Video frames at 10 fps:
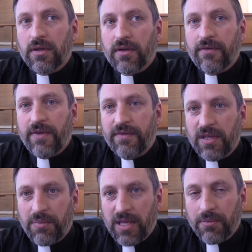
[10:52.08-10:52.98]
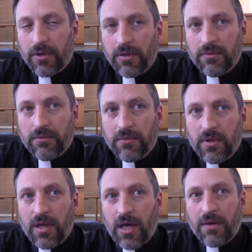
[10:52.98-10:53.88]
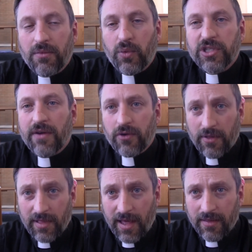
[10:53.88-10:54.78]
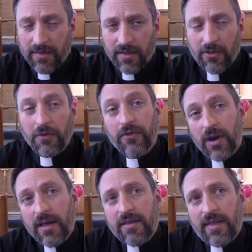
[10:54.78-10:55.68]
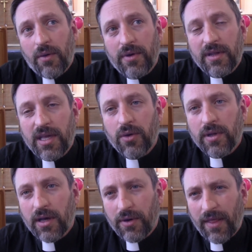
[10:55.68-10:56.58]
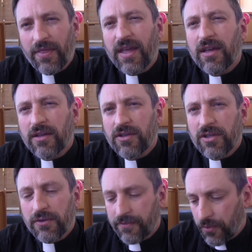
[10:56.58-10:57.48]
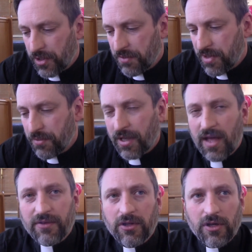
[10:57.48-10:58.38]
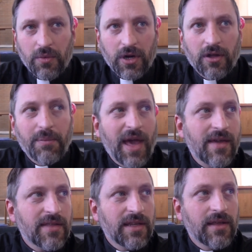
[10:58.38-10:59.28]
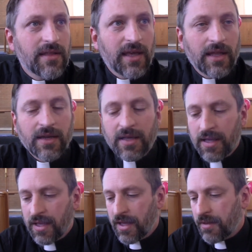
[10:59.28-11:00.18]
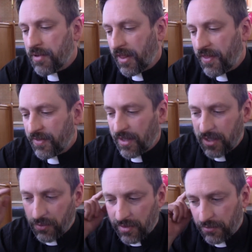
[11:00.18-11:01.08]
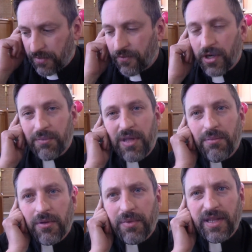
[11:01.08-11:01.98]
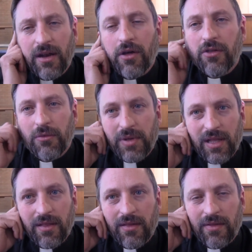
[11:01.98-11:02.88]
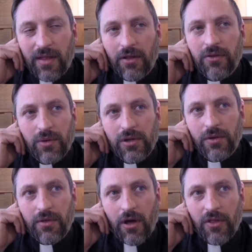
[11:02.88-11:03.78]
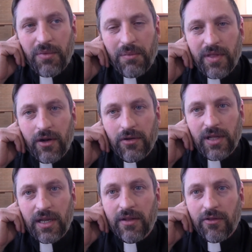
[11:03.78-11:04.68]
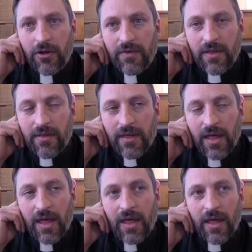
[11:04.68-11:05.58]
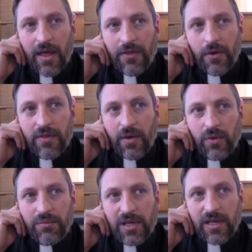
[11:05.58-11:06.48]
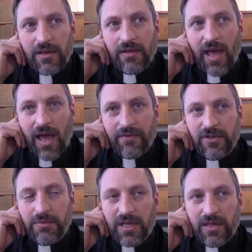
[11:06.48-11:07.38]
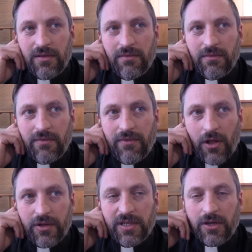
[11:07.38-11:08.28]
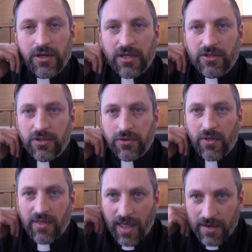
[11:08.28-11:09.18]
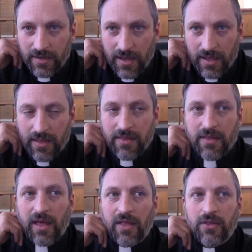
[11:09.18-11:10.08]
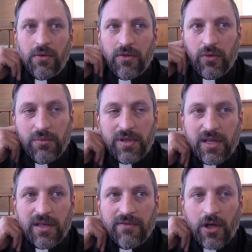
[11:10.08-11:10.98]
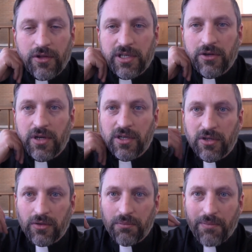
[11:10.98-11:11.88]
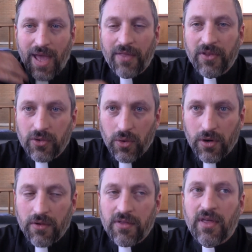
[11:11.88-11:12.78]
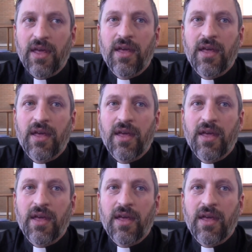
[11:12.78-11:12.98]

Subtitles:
50 people, whichever is less. And so for us, that would equal out, I think, to 40 people. I'd have to look at what our capacity is again. But I think that equals out to 40 people. But also includes all the people that are leading the service, and those that would have to be volunteering to sanitize, and those who would be volunteering to man the doors